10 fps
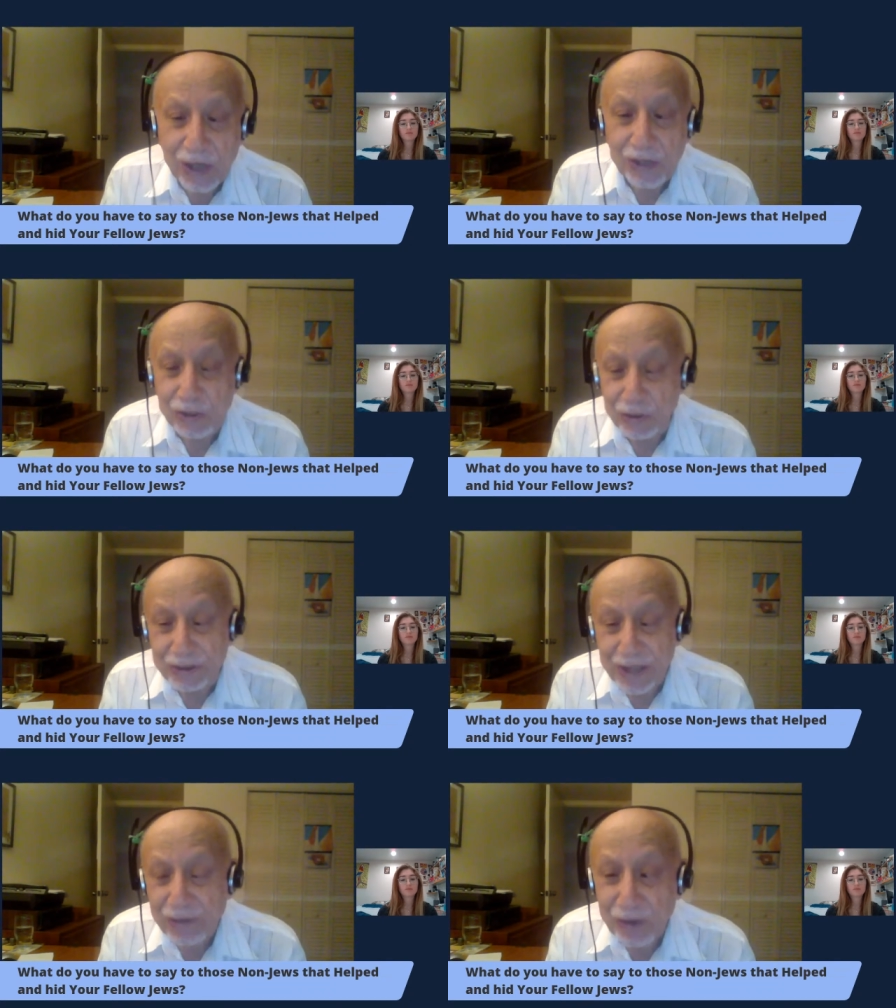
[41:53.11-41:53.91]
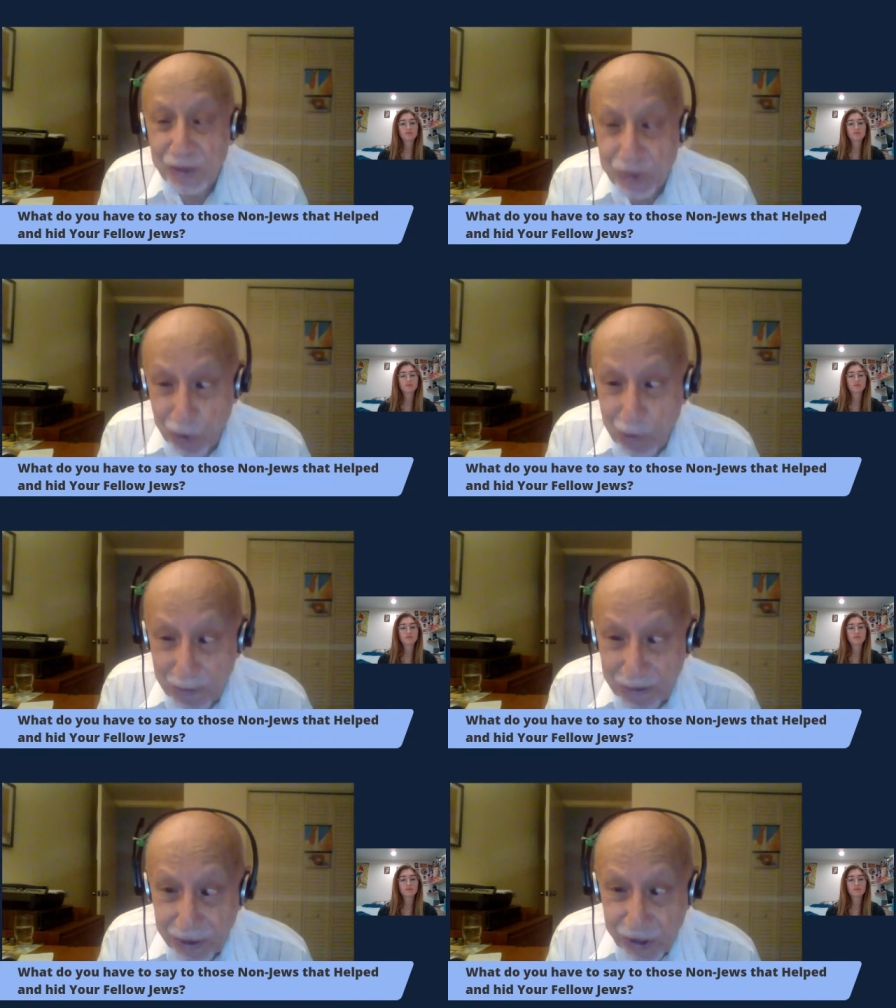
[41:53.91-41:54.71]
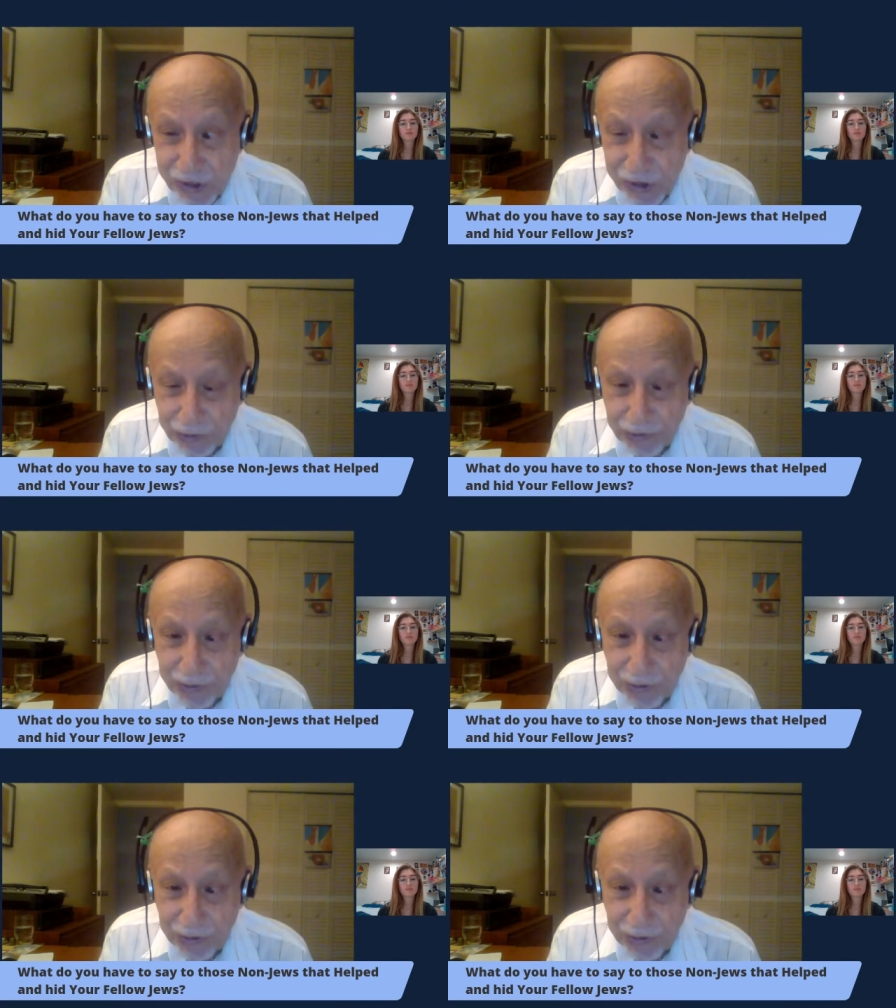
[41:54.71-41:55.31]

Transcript: So there was competition,